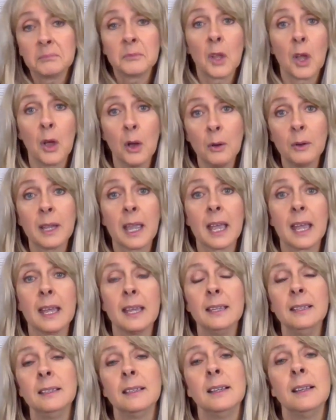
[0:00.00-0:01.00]

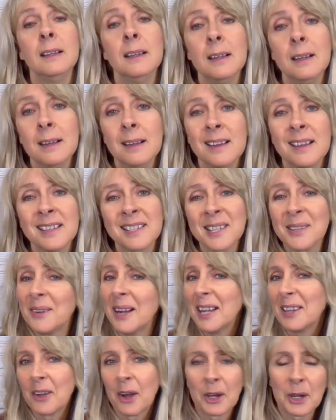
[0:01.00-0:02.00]
Okay. So
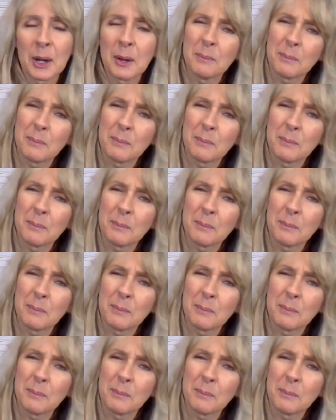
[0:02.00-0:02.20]
I got on